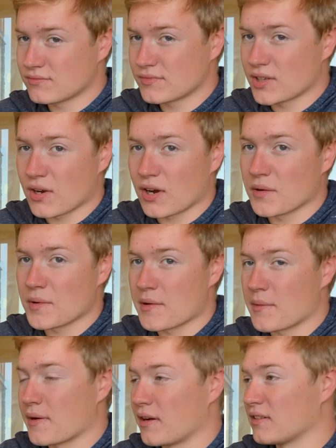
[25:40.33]
caught by my
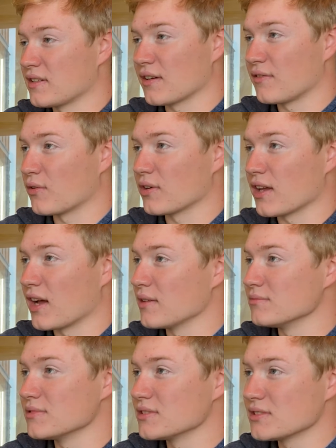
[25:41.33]
parents like 4
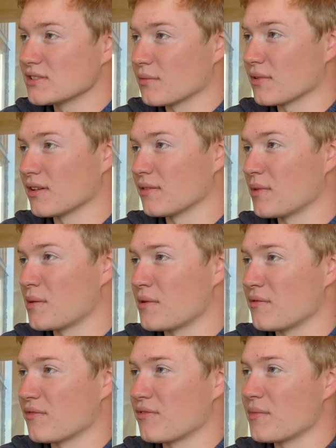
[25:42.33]
times, something
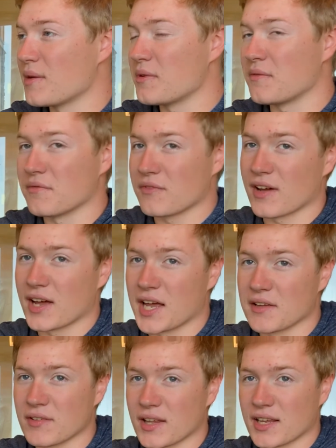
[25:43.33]
maybe even
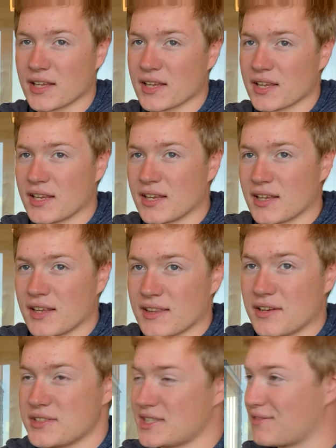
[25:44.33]
5. Like
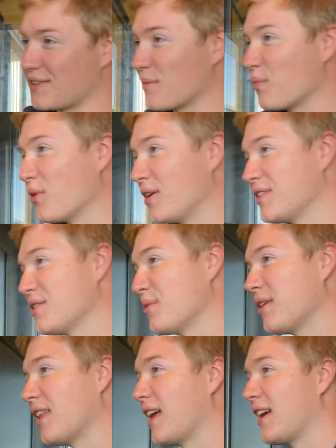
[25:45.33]
there's even a point to
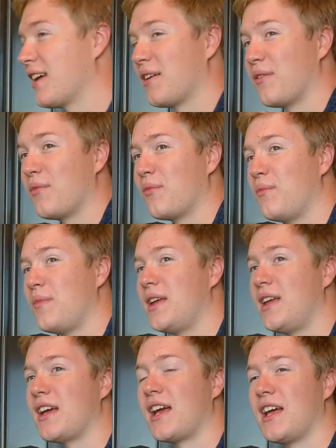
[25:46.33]
where like
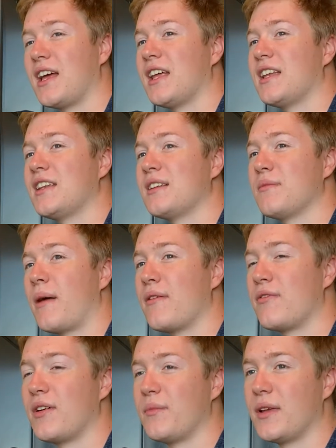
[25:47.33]
me and my
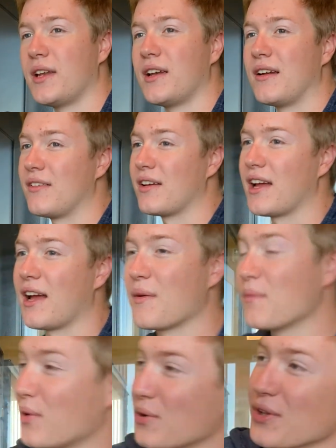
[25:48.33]
friend Ben and another guy
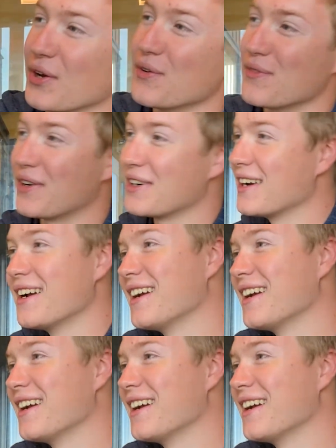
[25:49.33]
got pulled over